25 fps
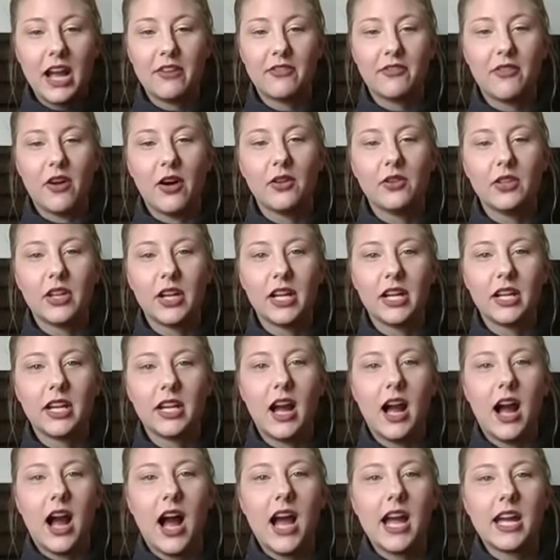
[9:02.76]
I felt like
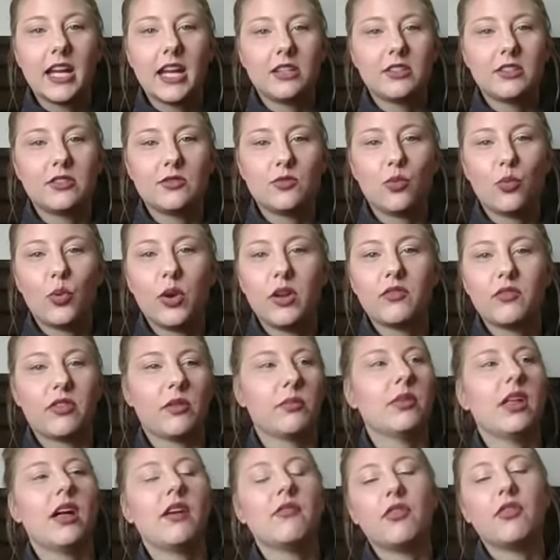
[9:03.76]
I went
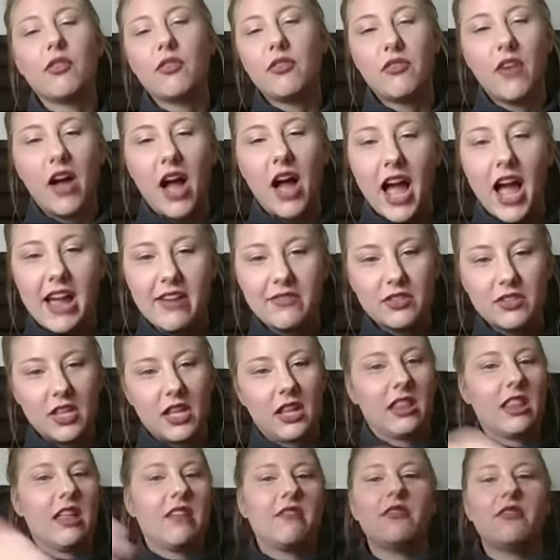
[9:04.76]
from level 5 to
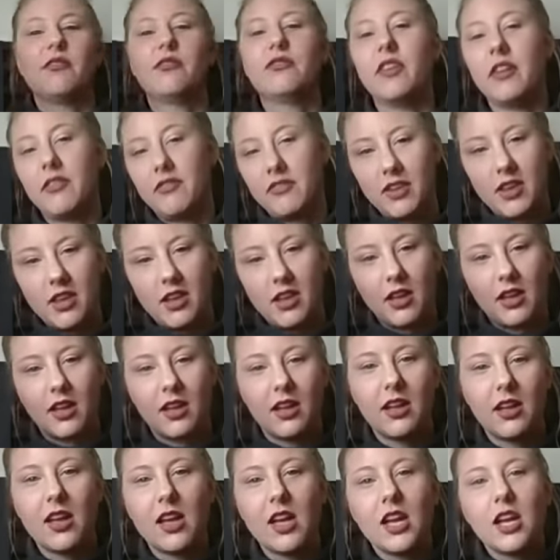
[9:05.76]
like level 50.
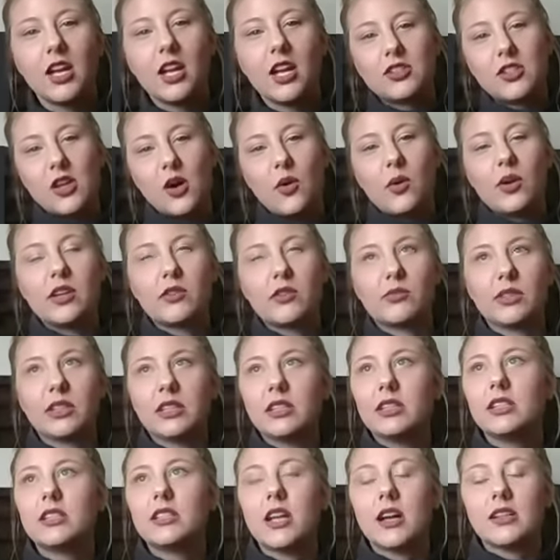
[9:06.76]
So it
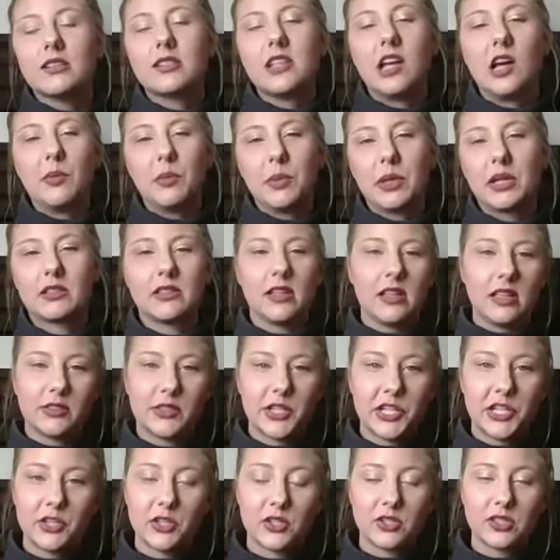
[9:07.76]
really does help
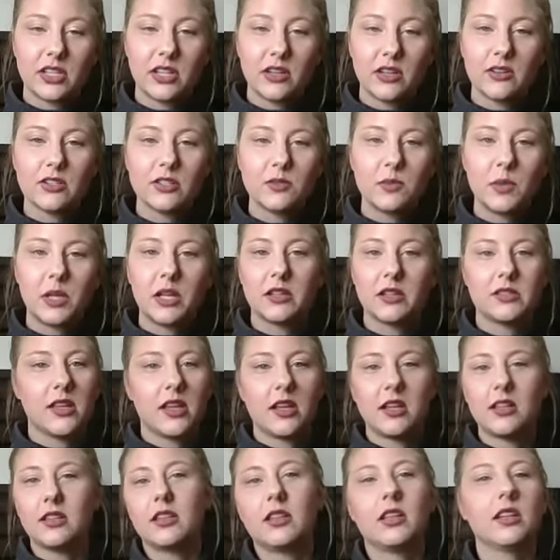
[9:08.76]
accelerate your skills because
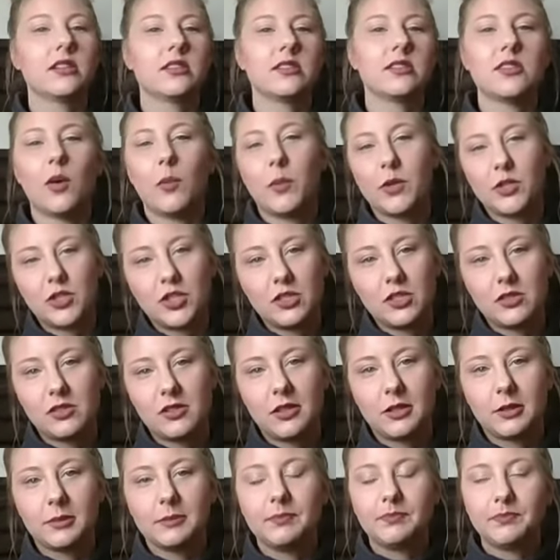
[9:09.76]
suddenly it's so much
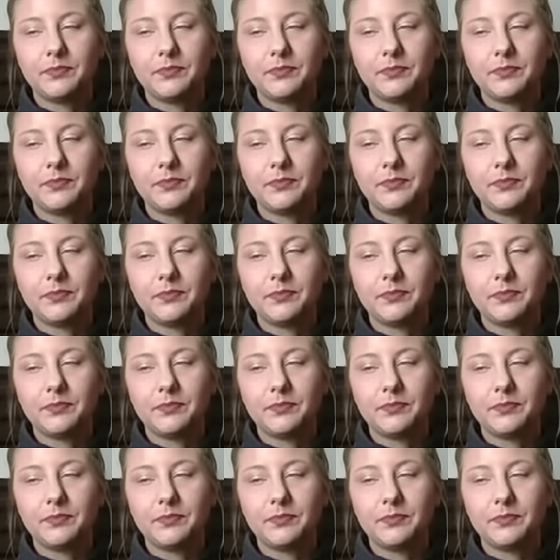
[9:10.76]
easier.